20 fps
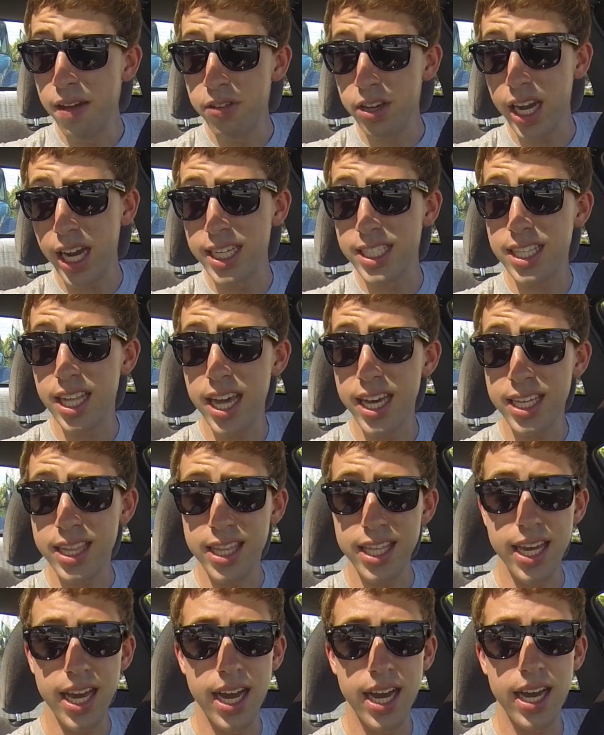if you guys like
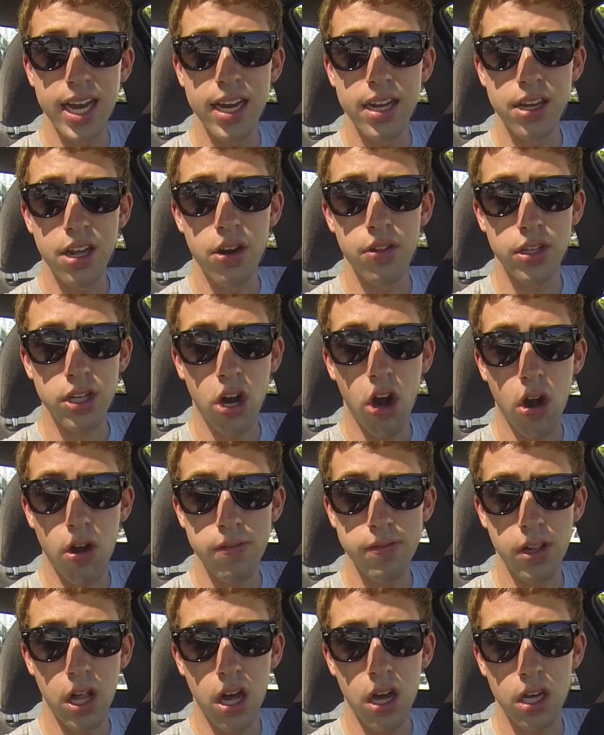the uh, you know the car
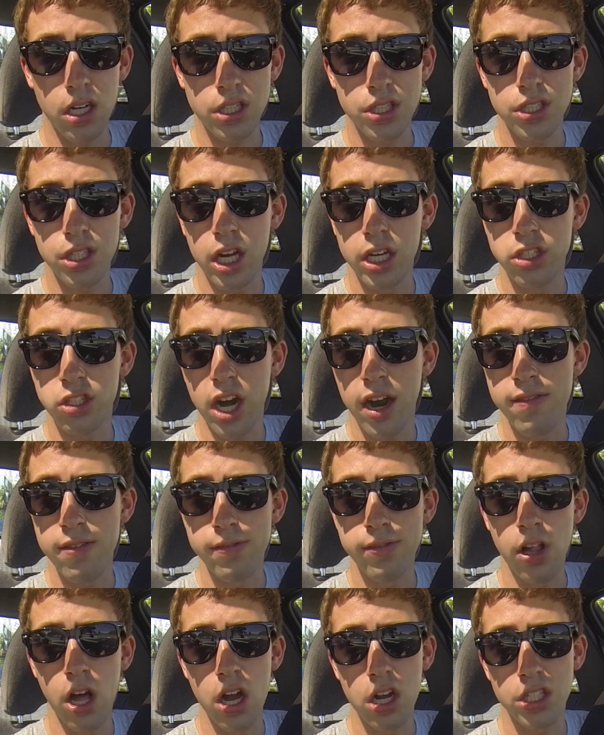vlogs, uh, driving
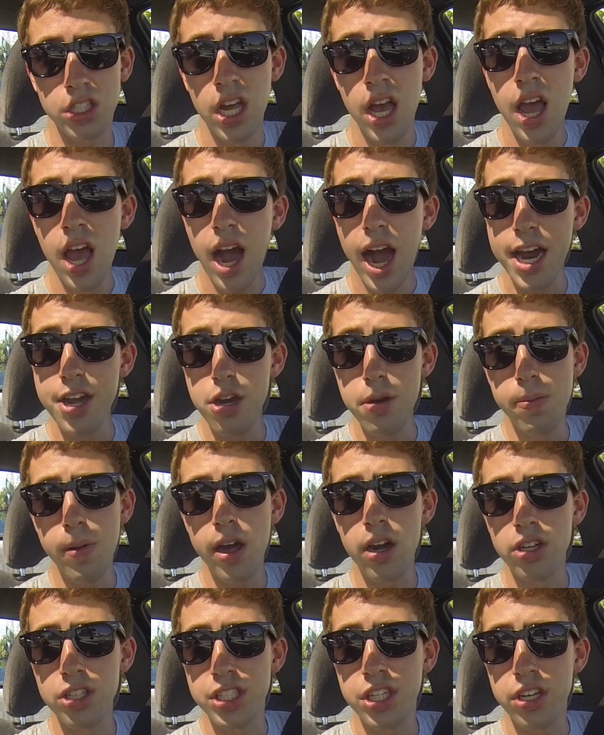vlogs. I do
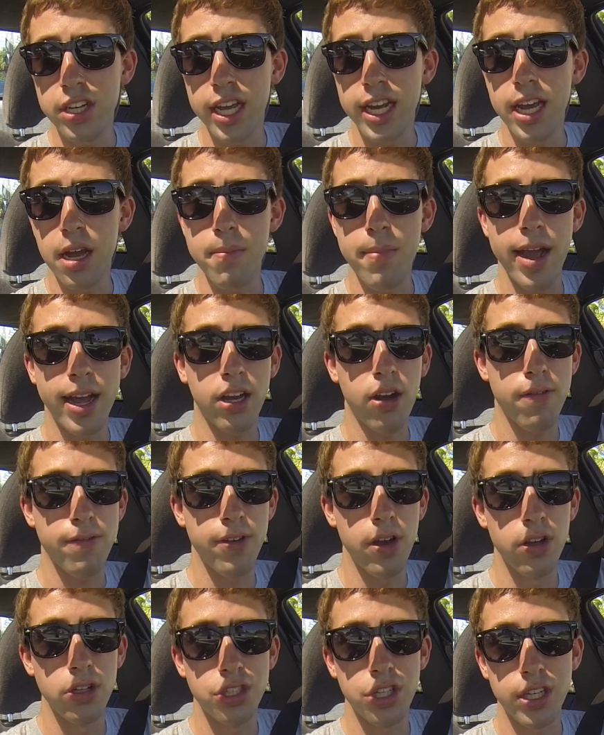plan on still getting a
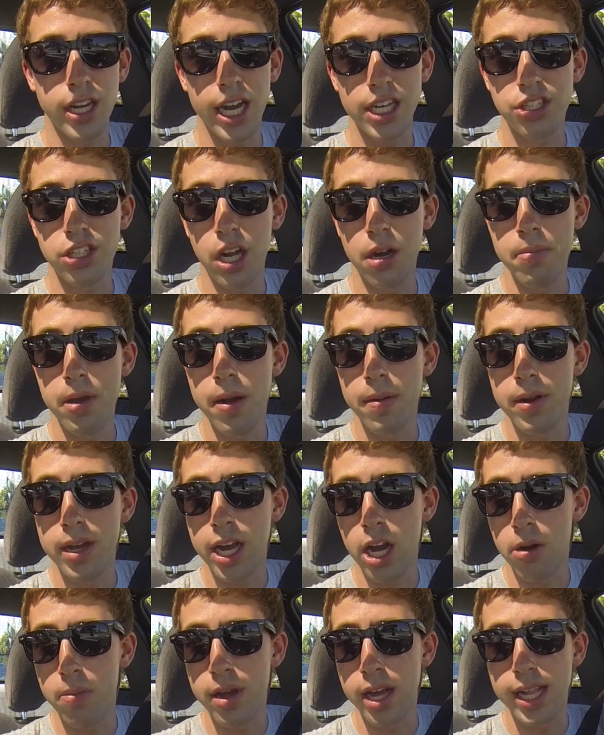microphone, so you guys are gonna be able to
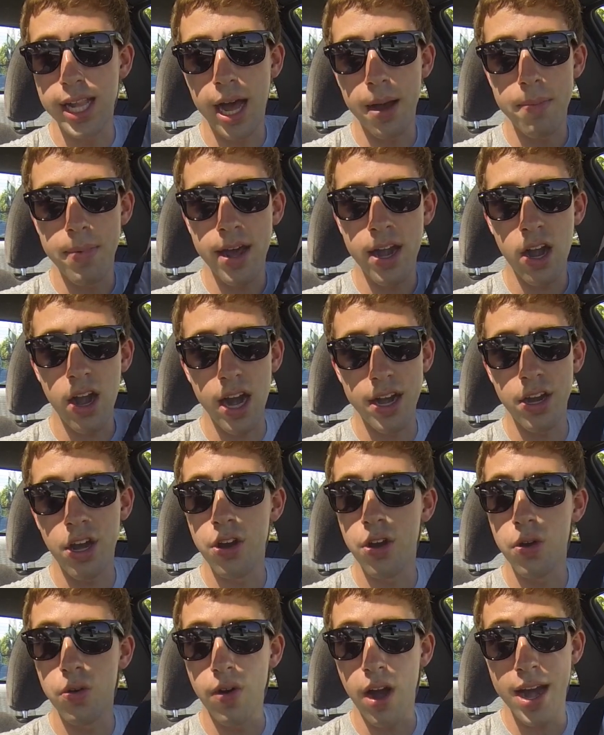hear me a lot better. I
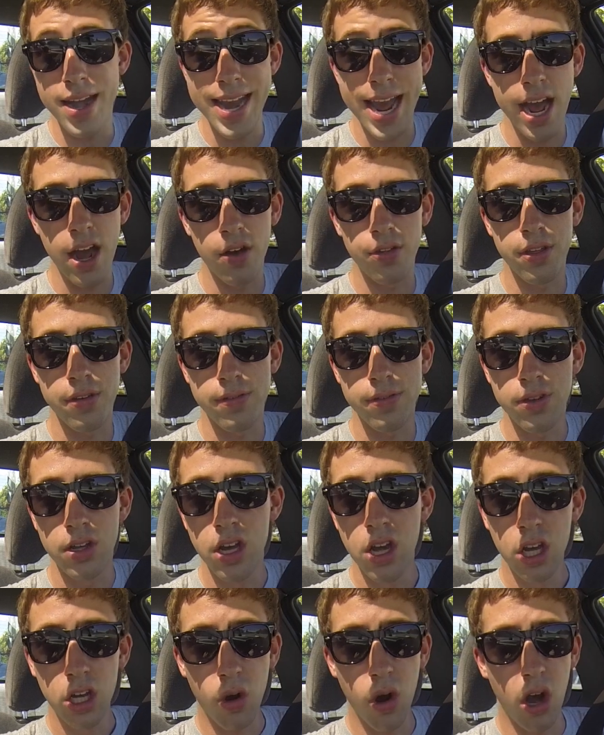know right now the
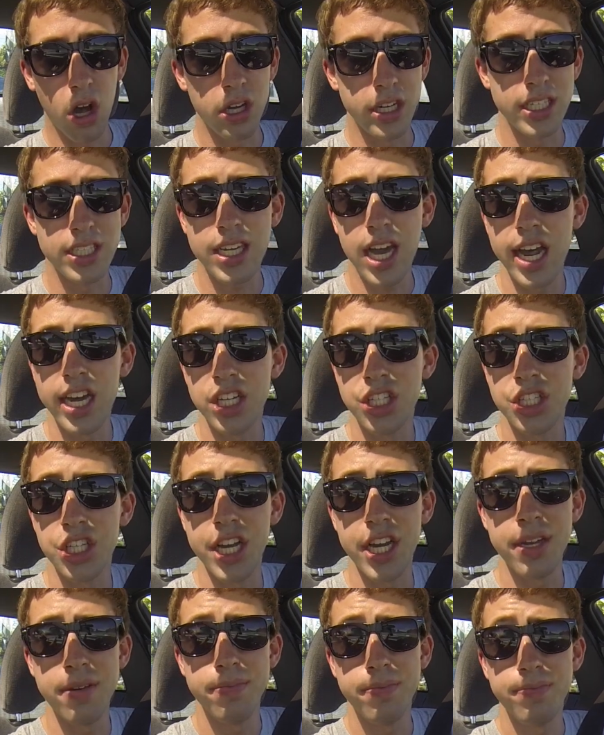quality is kind of
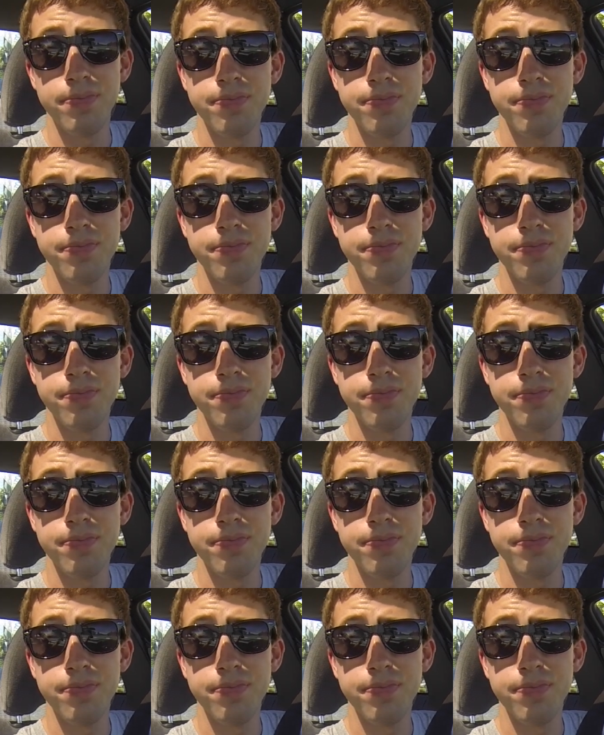shit.